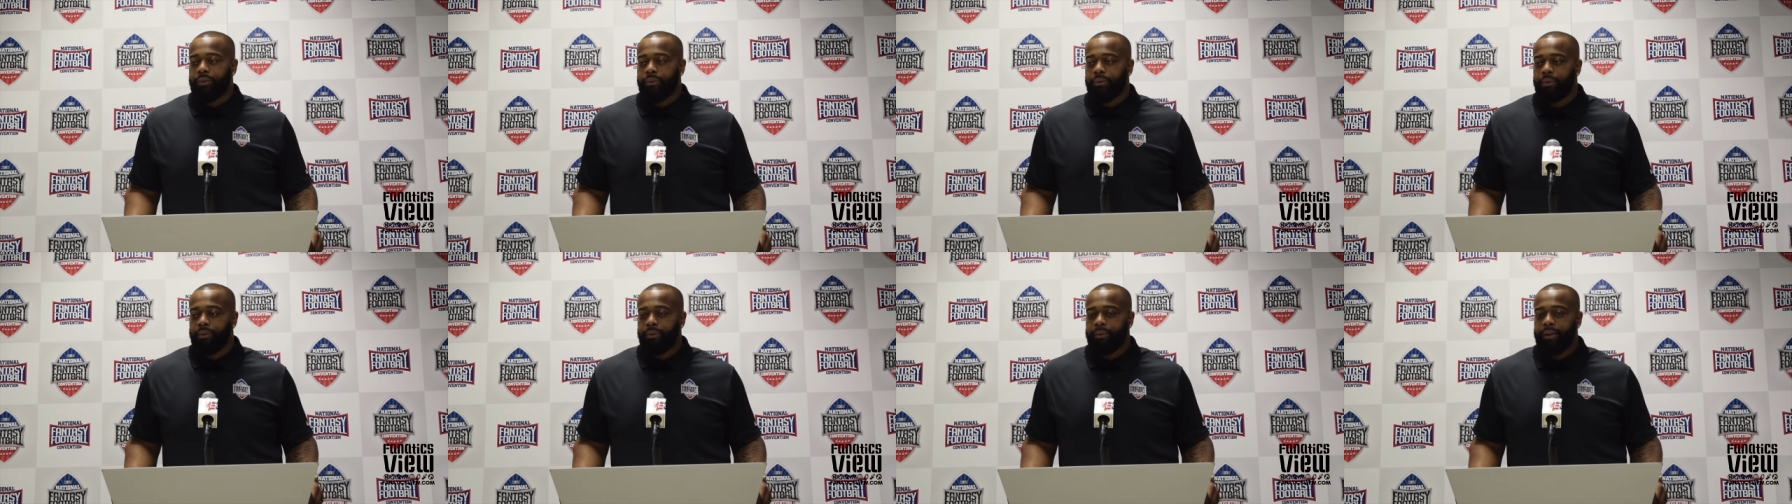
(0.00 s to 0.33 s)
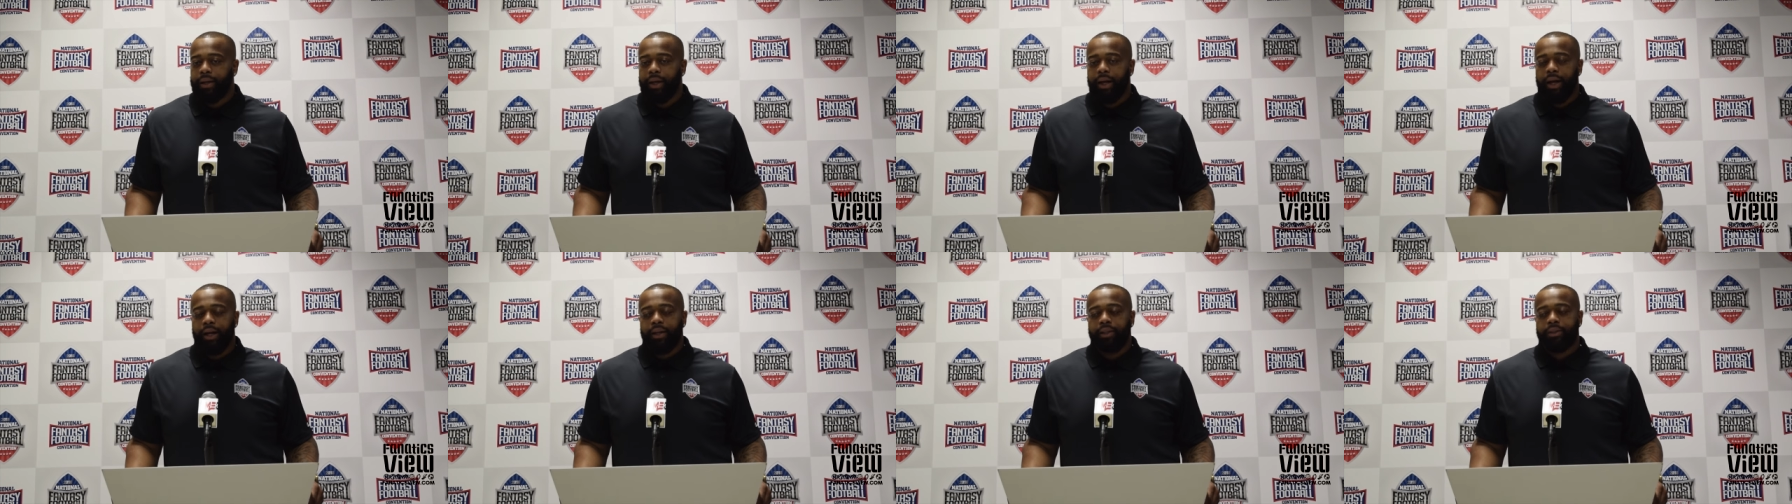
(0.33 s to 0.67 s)
room and
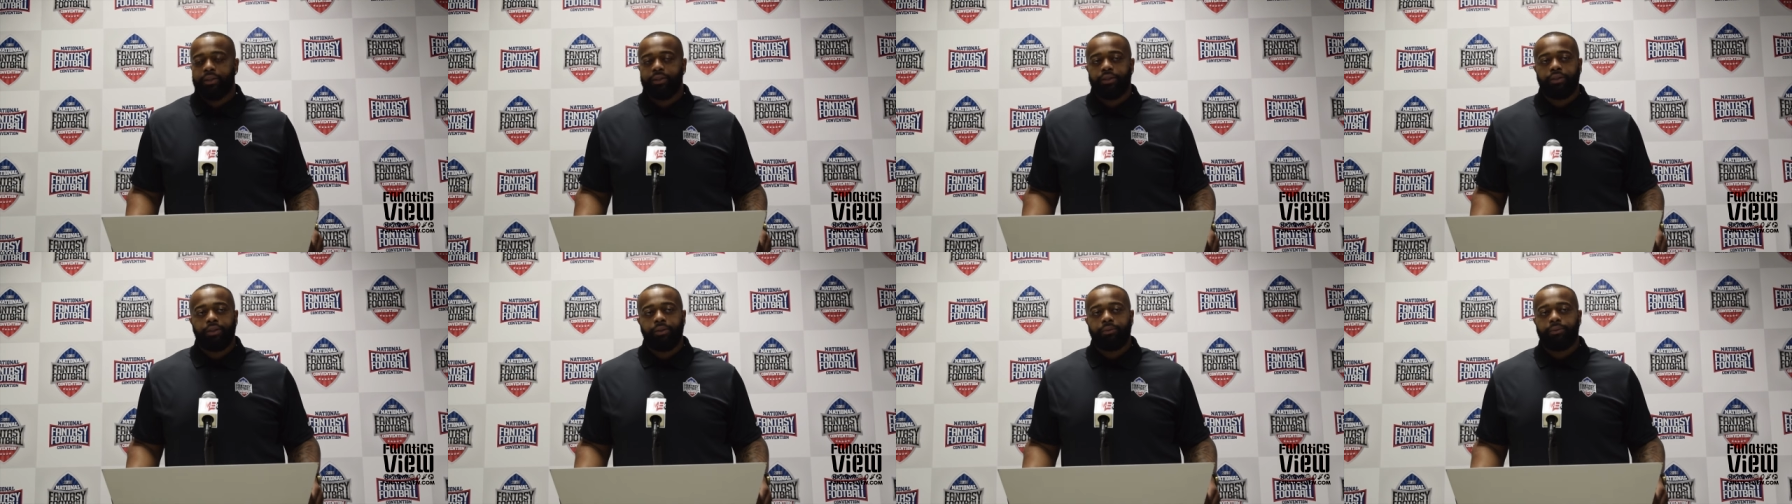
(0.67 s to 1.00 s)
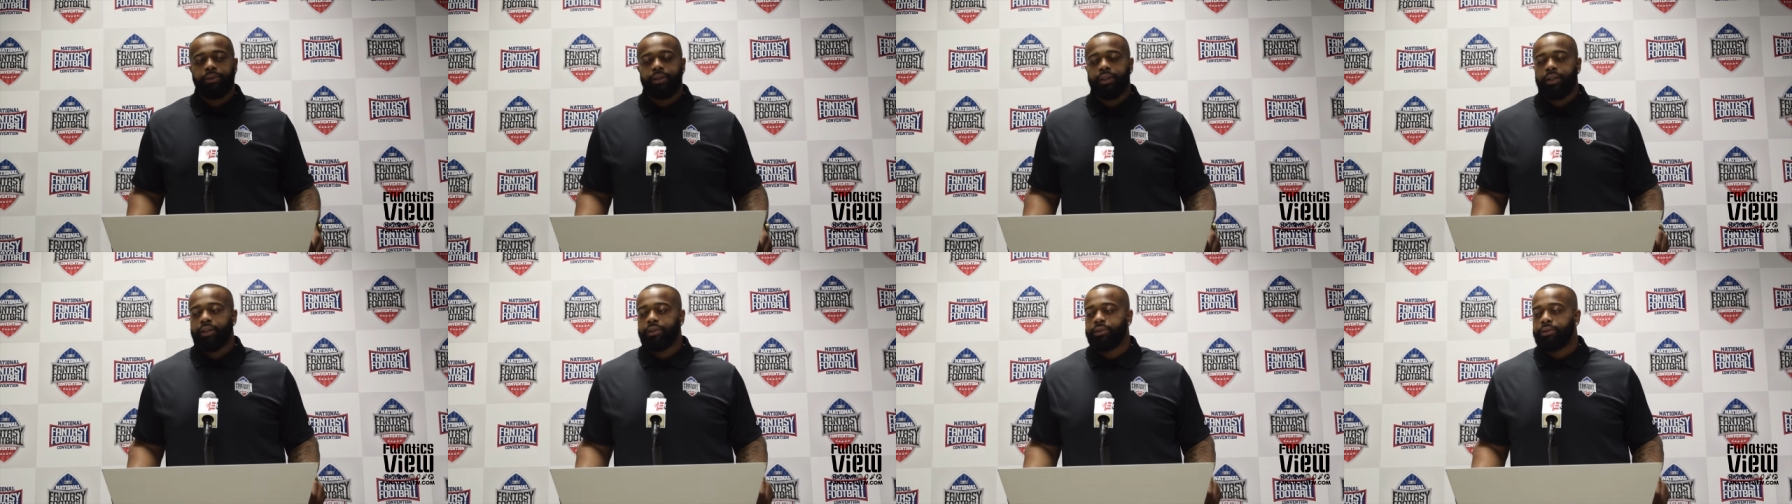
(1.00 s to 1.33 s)
how certain
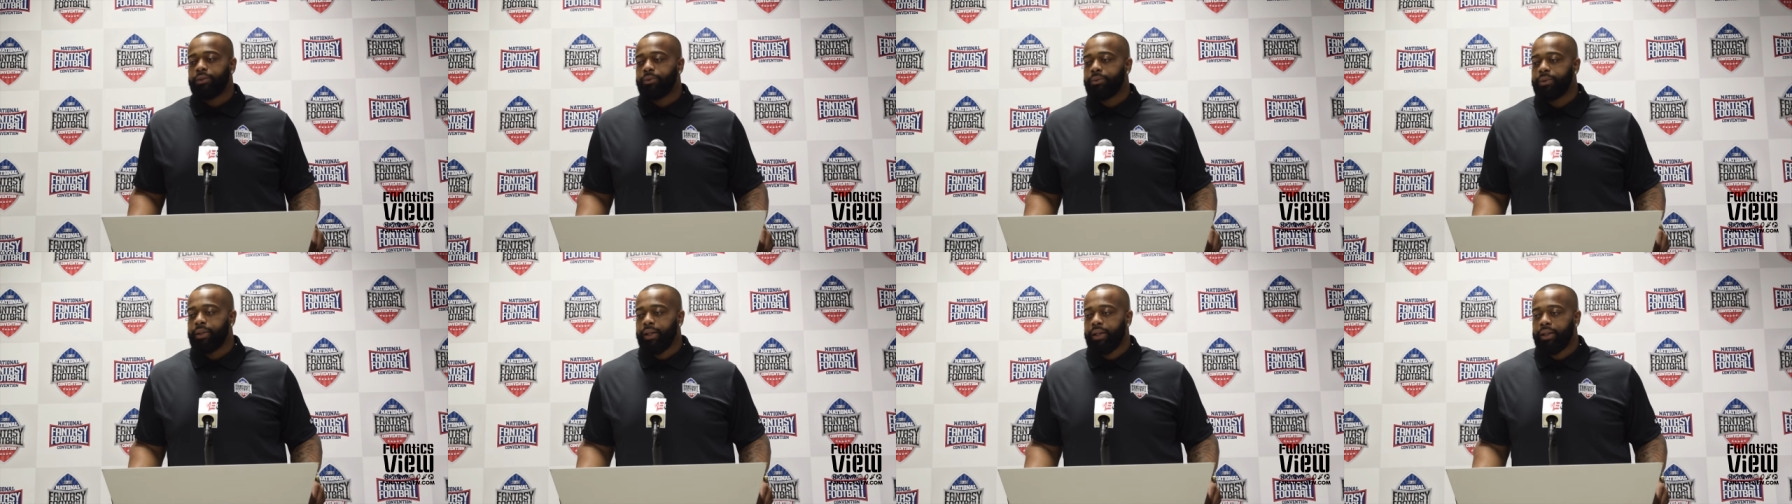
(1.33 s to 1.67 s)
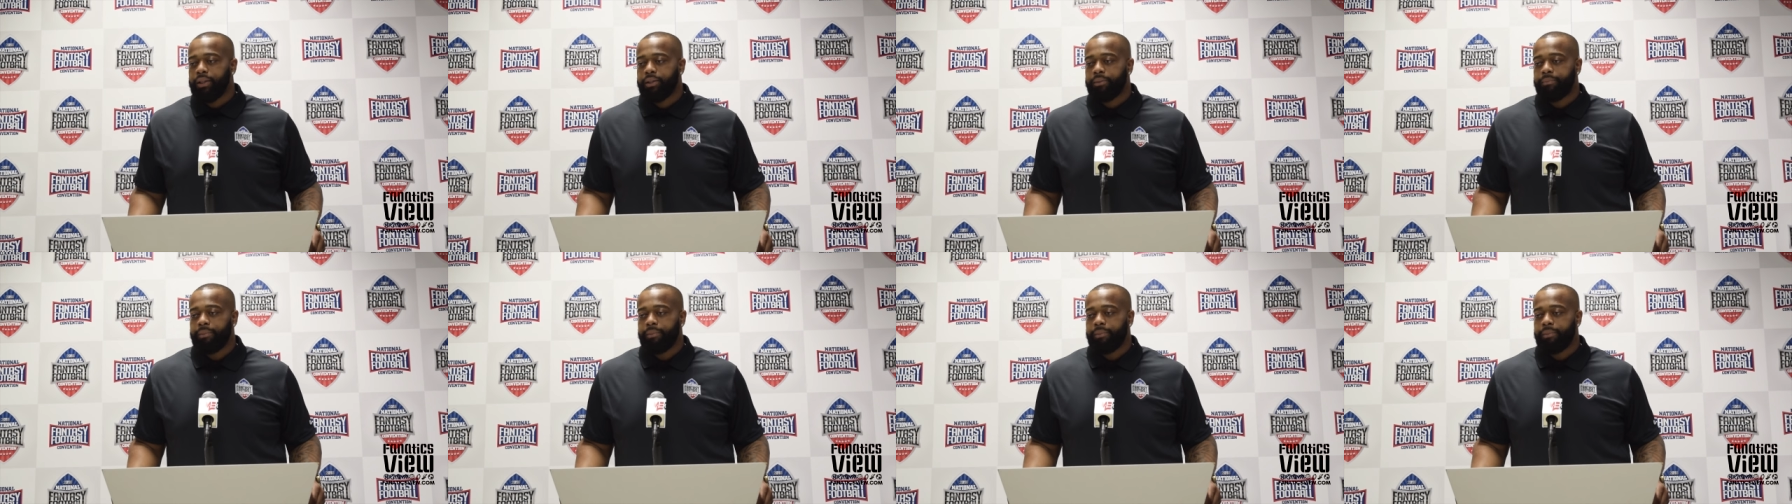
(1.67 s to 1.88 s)
teams do things,